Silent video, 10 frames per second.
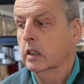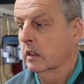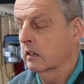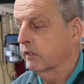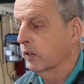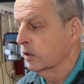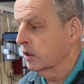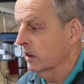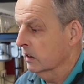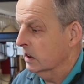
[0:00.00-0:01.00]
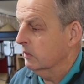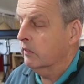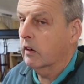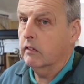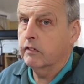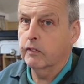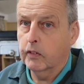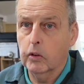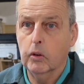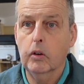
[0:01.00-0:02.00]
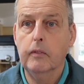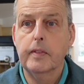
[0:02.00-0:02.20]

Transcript: Unfortunately, we've got four